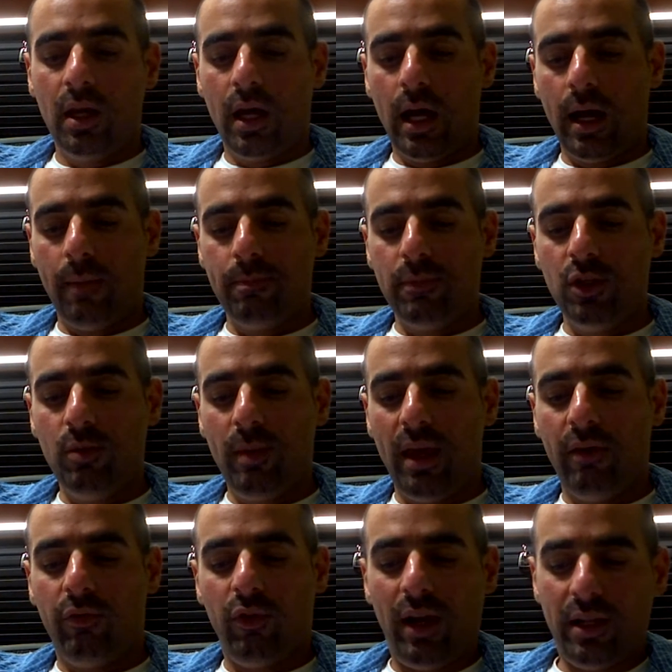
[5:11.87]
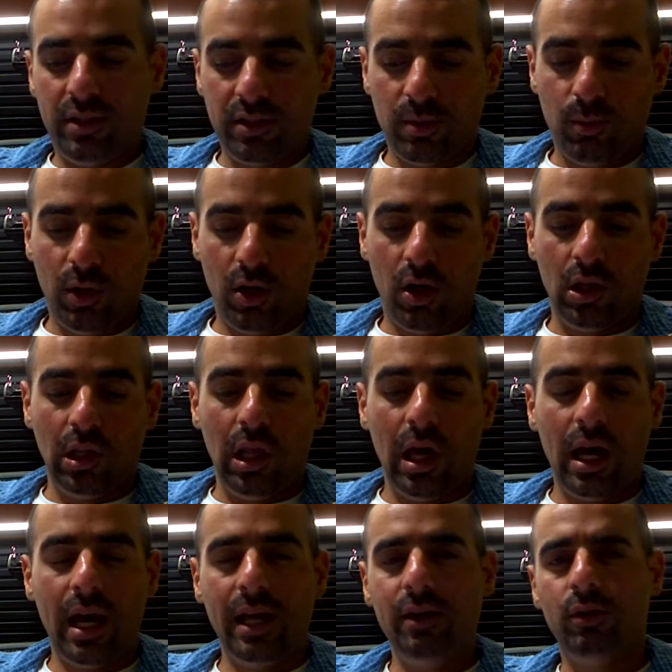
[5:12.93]
You may have read it somewhere
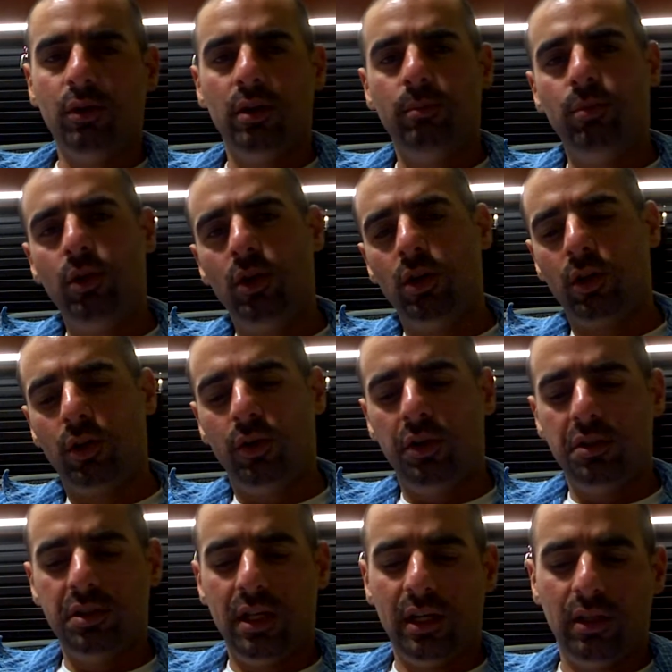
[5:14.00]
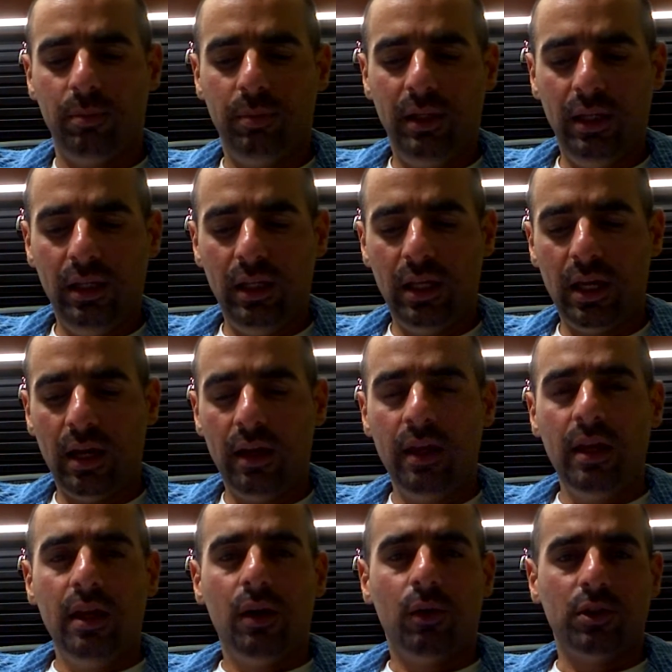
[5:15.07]
online or in a book or an encyclopedia,
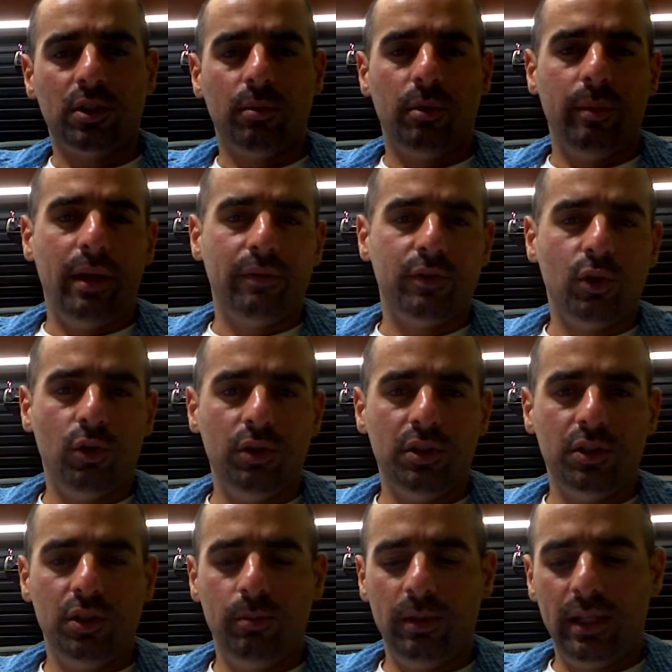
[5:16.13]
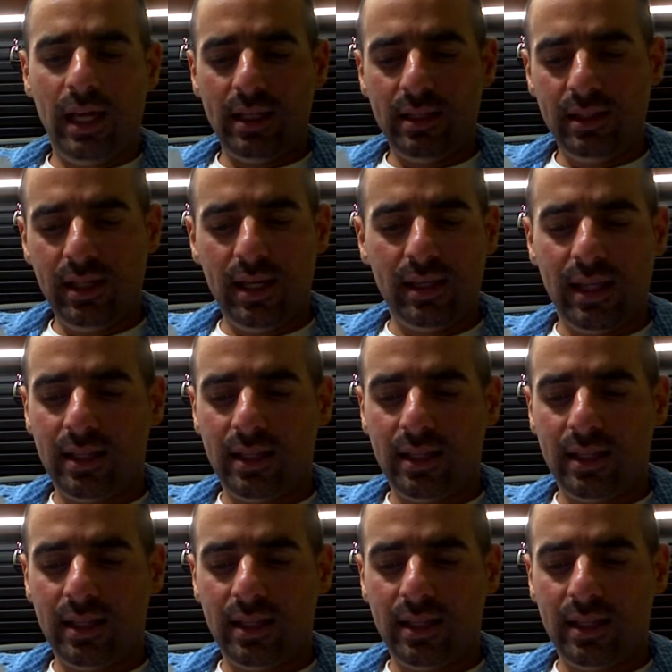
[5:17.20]
or someone may have told it to you, but that's it.